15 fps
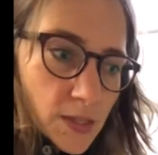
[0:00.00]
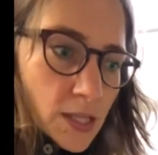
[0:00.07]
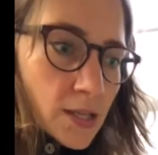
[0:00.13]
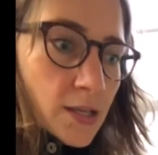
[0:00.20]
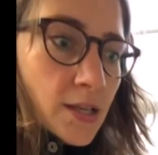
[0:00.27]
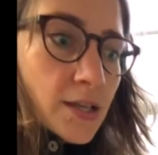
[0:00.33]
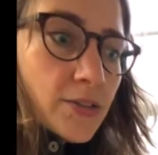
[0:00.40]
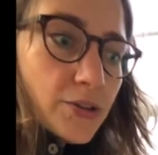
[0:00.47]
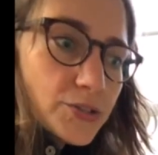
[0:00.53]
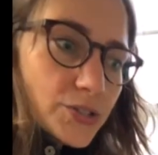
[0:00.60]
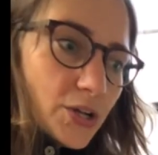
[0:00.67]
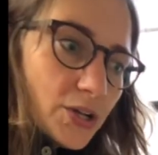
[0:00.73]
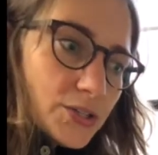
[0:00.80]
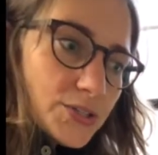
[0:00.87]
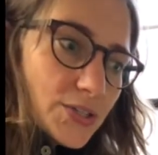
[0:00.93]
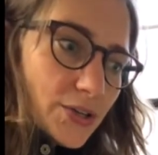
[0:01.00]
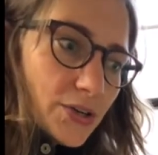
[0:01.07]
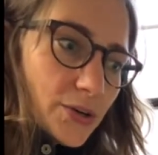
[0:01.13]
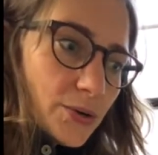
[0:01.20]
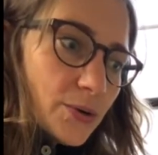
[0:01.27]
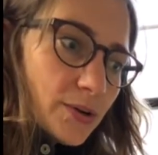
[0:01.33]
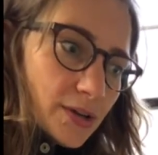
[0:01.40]
There's also,
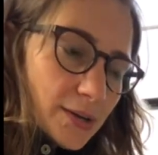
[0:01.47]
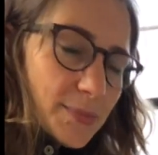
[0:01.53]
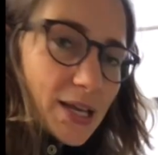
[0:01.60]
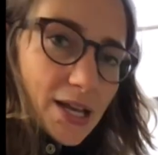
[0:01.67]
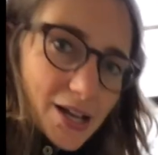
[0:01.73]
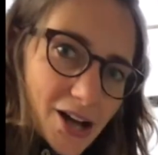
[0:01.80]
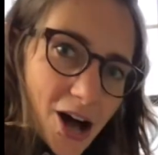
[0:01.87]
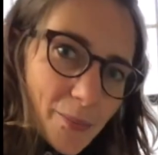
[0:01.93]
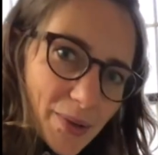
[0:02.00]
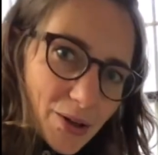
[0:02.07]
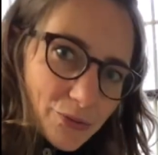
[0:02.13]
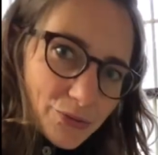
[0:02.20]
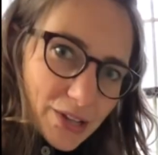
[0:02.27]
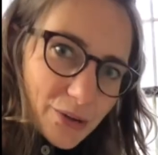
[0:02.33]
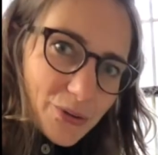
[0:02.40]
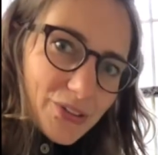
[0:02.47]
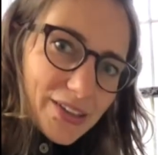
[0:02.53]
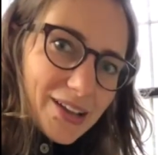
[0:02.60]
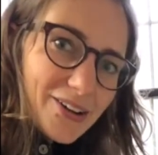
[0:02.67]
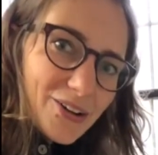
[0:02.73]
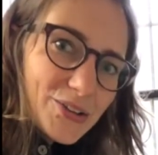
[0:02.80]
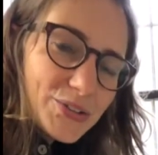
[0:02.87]
being a compound flower, they
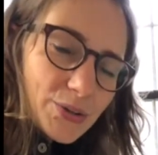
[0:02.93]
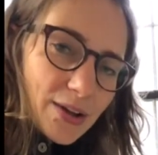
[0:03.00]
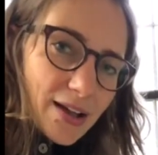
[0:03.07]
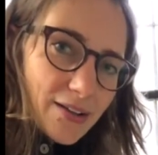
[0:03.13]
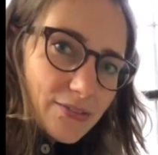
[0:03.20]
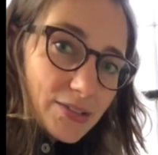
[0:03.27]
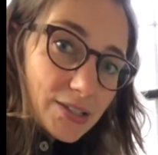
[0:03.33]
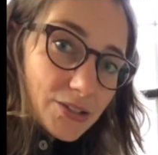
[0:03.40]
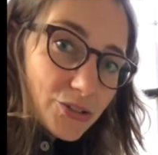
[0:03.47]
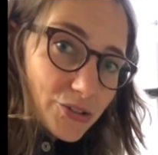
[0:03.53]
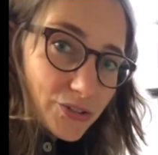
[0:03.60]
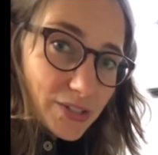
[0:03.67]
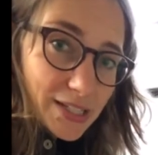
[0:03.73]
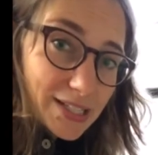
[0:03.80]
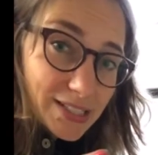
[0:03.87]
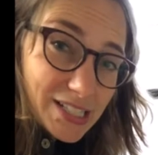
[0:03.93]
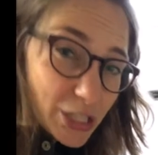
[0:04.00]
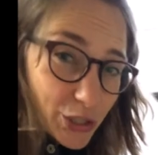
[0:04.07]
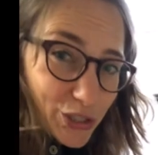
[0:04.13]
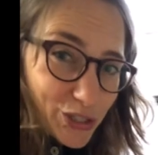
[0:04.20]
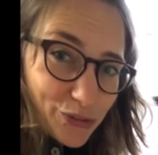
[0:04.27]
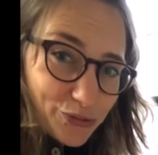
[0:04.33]
also have interior
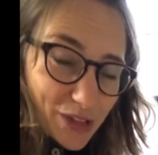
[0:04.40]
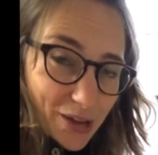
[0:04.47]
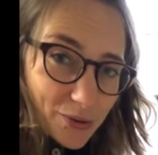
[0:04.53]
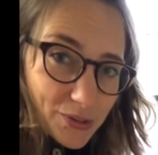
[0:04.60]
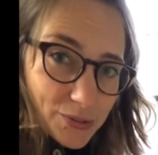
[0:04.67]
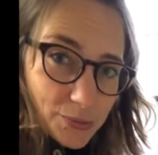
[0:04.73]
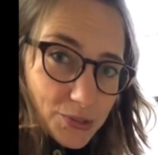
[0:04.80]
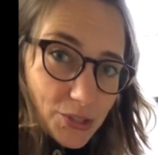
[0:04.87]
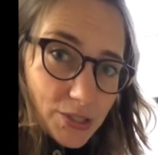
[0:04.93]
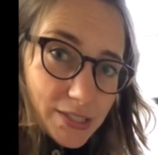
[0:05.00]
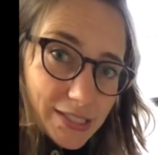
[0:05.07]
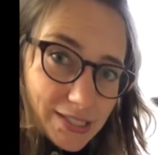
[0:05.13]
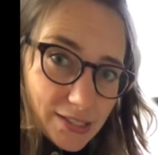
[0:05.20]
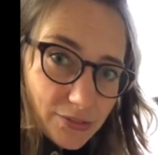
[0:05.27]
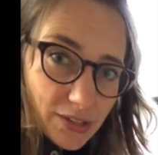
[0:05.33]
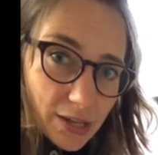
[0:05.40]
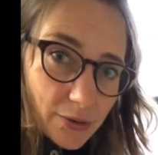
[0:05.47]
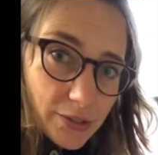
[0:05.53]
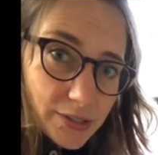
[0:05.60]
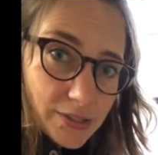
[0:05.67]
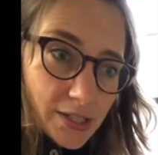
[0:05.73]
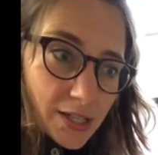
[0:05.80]
flowers, which are disc flowers.
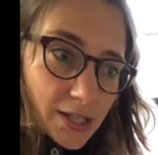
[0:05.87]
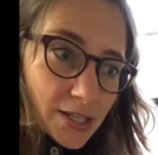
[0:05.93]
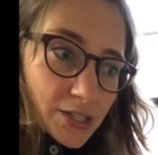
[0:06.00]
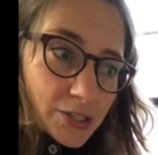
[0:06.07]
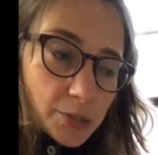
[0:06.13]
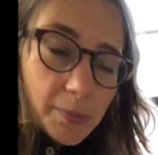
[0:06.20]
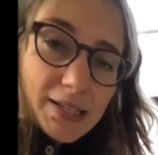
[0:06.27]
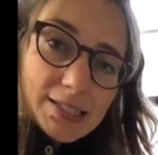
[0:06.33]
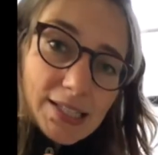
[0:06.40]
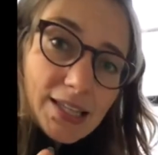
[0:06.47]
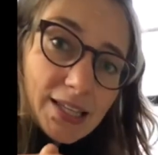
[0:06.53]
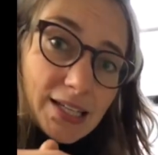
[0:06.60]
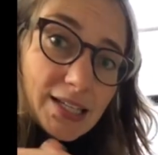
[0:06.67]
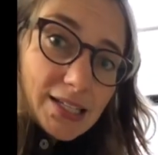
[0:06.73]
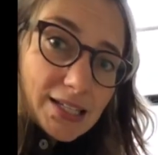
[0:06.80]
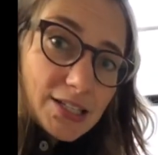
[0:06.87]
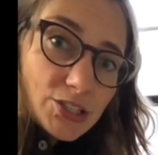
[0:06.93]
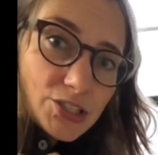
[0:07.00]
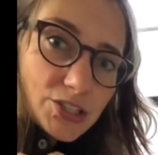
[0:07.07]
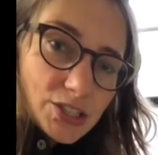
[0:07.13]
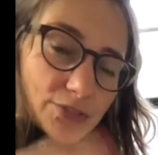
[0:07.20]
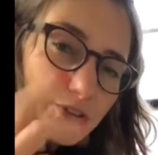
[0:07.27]
So basically each, if you
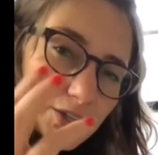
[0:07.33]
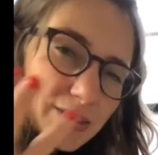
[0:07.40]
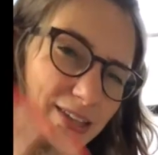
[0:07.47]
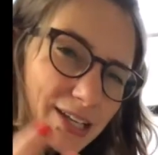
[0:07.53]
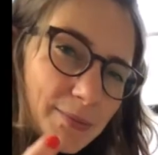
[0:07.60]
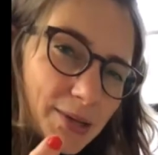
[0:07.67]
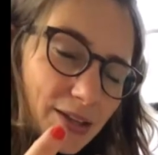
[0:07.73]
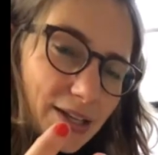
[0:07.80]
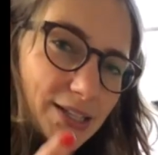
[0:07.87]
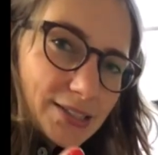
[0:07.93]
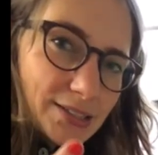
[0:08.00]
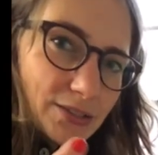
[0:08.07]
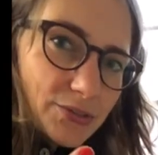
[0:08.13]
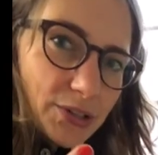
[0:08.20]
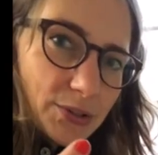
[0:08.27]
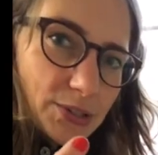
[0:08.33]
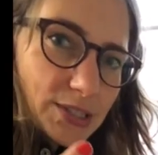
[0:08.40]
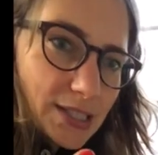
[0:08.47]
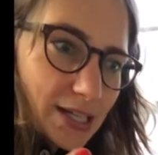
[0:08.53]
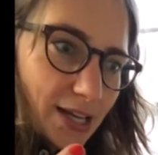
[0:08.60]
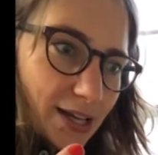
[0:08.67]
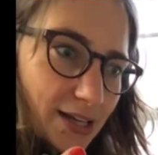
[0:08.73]
can think about like a sunflower seed
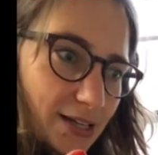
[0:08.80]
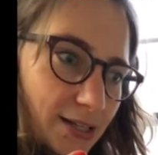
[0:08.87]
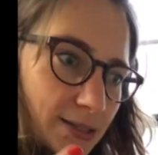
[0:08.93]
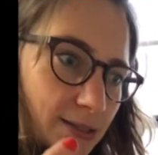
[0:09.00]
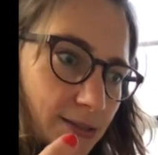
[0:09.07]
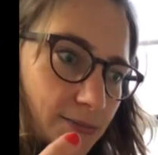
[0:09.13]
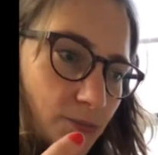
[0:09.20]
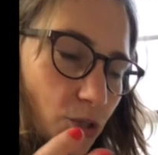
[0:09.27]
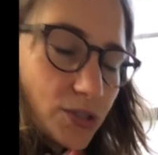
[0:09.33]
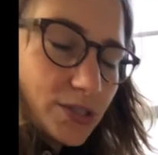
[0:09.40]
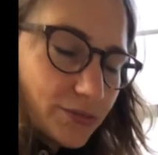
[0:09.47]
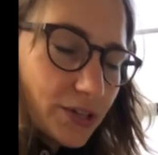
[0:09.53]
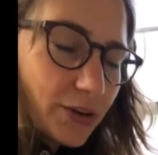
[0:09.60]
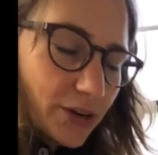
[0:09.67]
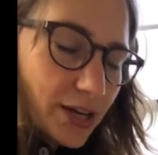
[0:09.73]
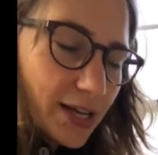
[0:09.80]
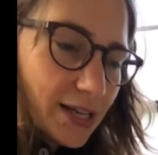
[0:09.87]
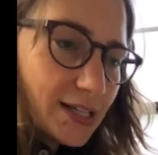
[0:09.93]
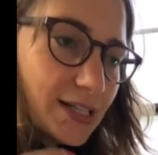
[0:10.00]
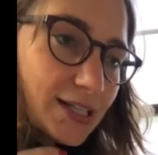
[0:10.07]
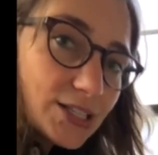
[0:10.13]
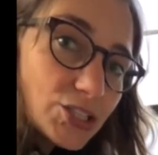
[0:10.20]
head or sunflower head,
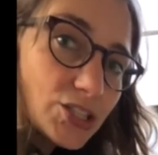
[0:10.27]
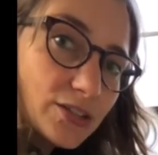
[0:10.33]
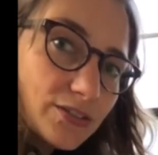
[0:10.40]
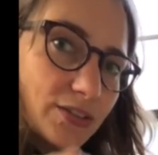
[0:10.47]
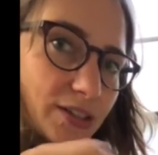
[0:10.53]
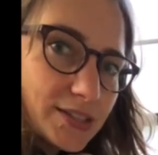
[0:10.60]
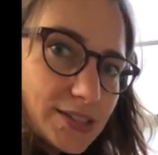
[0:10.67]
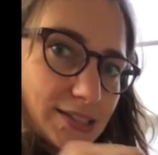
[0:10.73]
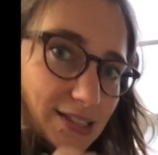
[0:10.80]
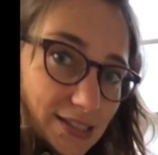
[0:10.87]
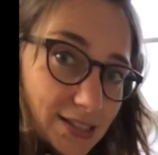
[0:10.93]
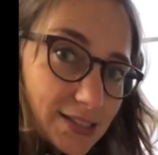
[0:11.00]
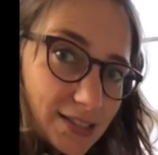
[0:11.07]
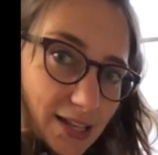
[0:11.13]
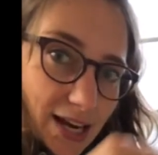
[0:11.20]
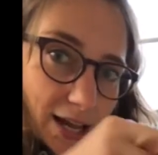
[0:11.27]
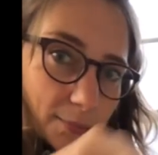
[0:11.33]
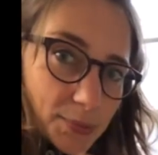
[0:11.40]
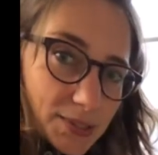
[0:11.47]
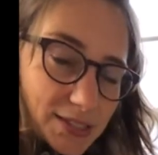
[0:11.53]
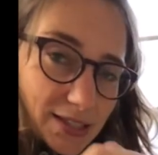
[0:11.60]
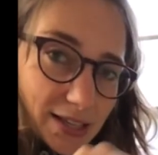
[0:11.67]
each of the seeds that happens in the
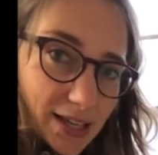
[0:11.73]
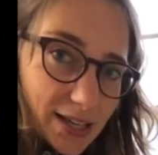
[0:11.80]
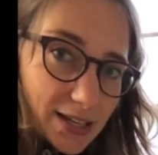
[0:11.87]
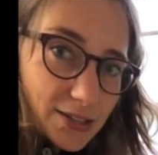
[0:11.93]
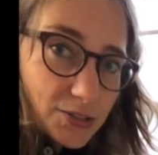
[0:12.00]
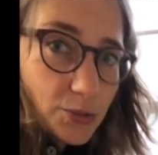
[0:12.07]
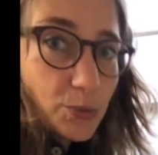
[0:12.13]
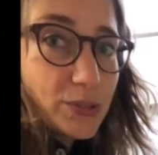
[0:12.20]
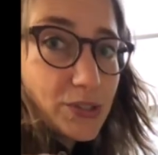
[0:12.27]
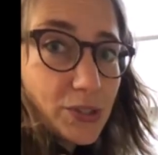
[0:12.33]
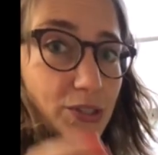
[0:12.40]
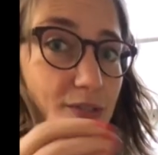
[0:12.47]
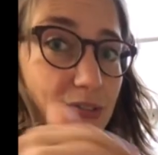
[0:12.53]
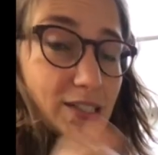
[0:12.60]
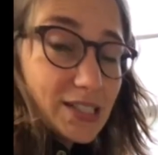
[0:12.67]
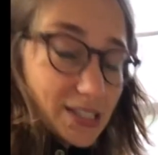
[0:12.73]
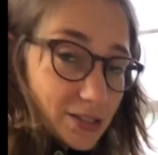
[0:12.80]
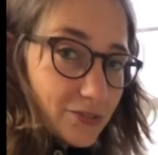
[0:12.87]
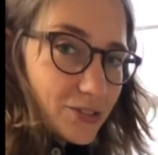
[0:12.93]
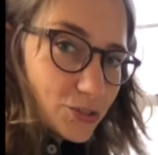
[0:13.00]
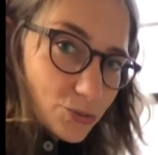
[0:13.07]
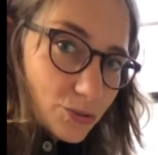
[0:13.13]
head is the result of an individual
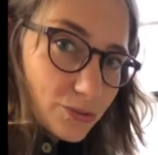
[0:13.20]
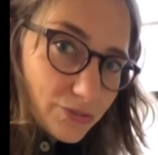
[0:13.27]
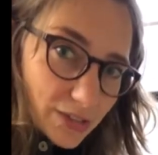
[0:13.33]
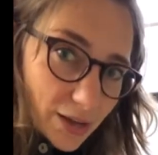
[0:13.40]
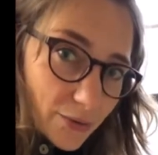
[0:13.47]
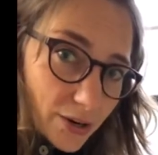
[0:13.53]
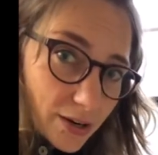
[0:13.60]
flower.